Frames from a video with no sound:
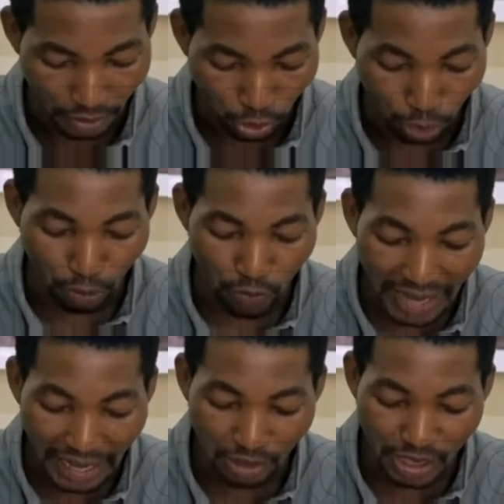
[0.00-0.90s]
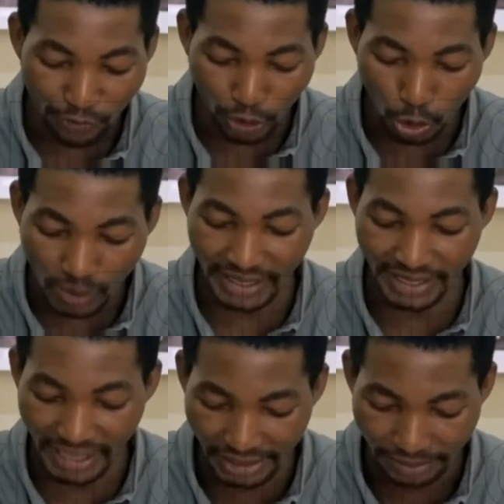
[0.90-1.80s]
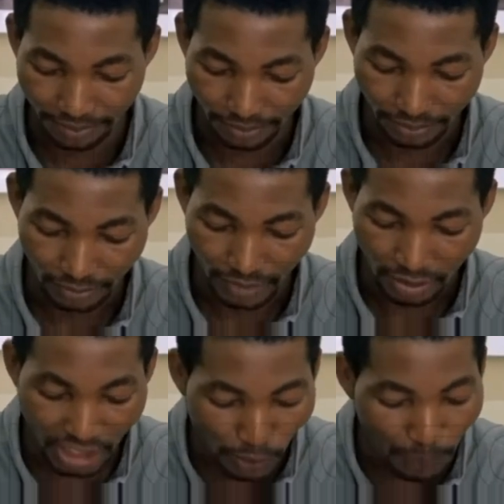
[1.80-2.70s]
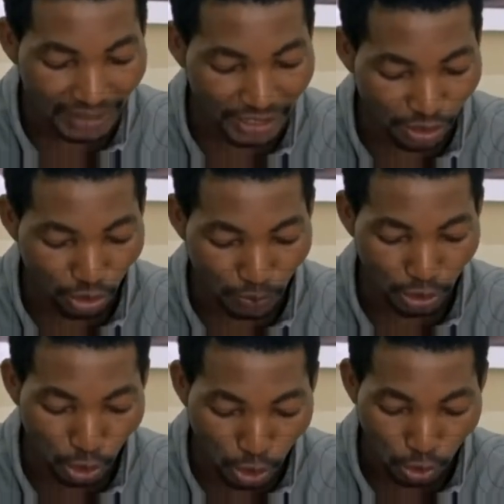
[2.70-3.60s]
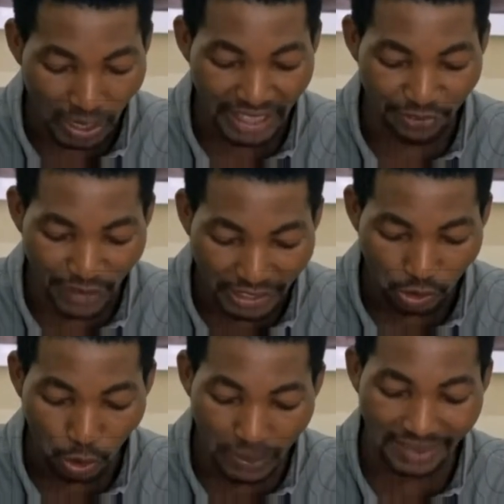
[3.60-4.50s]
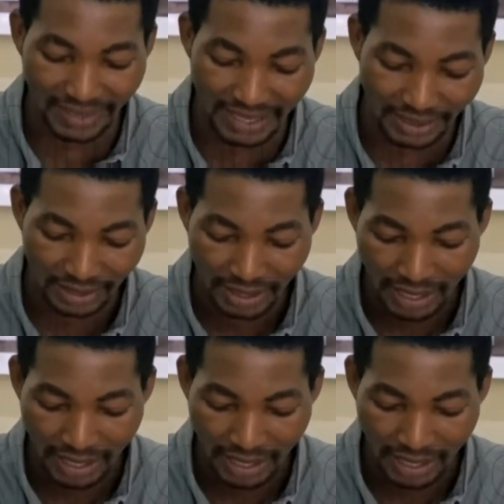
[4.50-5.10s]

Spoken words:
to provide housing for those in need. These properties should be used to alleviate homelessness